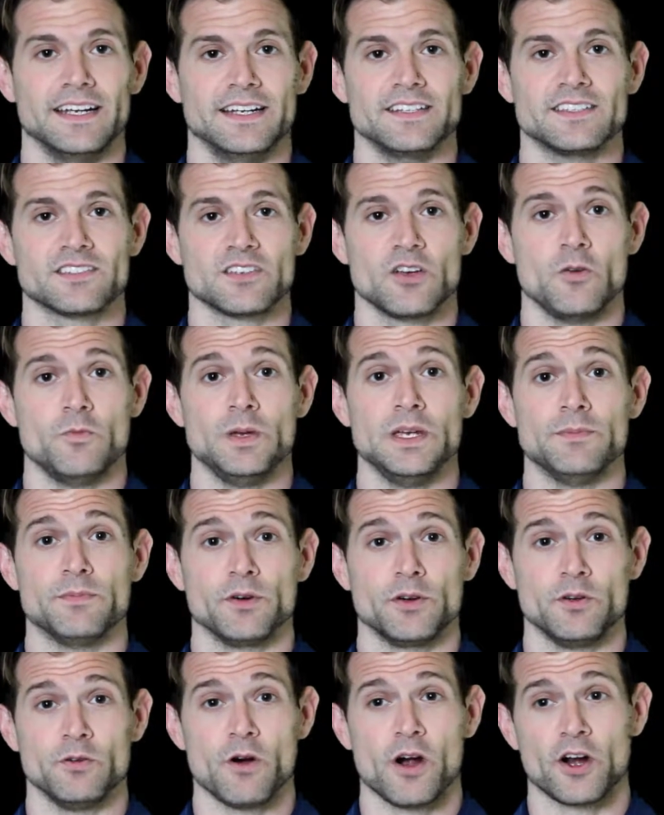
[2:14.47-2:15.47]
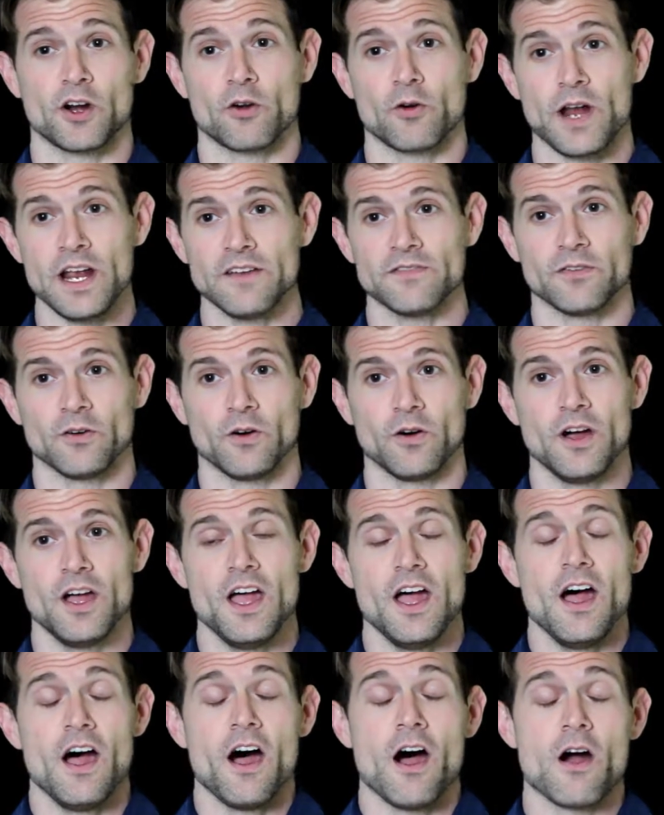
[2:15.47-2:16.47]
and so people who are grateful
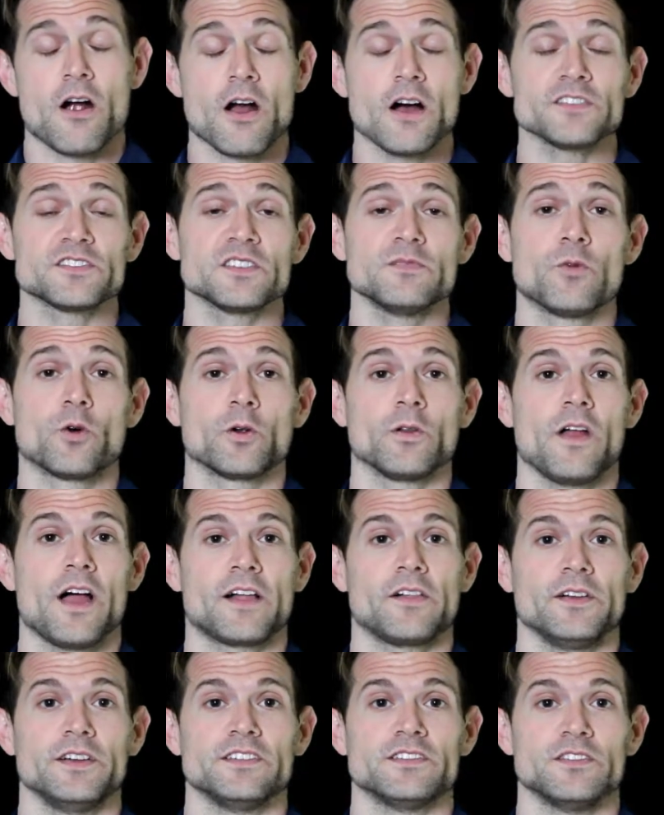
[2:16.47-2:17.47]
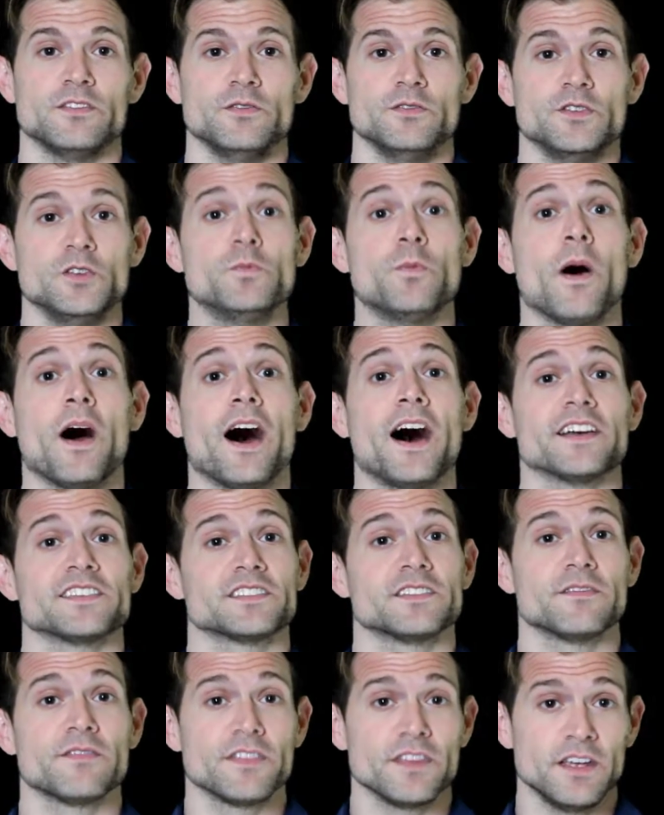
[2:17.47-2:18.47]
are also more likely to do
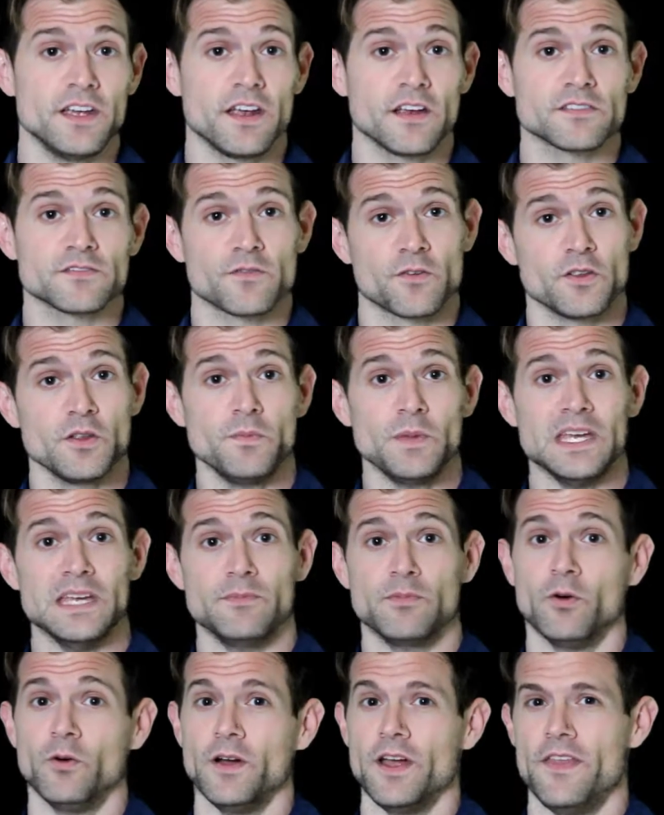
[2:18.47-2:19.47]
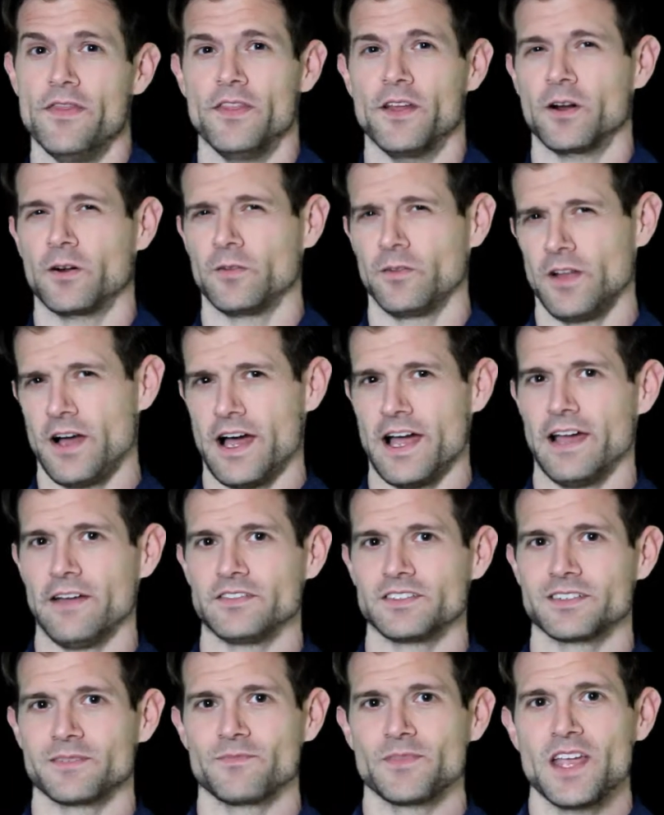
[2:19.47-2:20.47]
positive things for the people in their
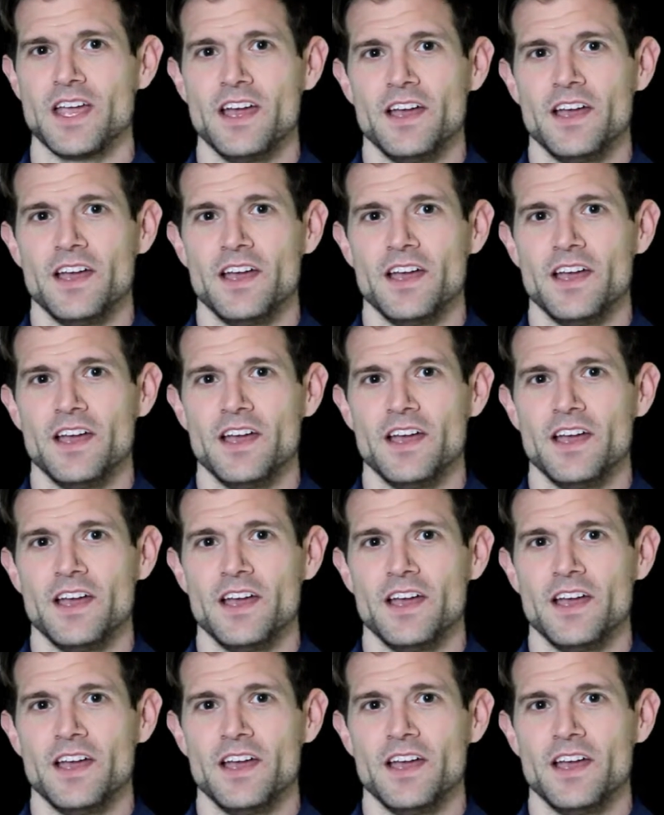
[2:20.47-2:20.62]
lives.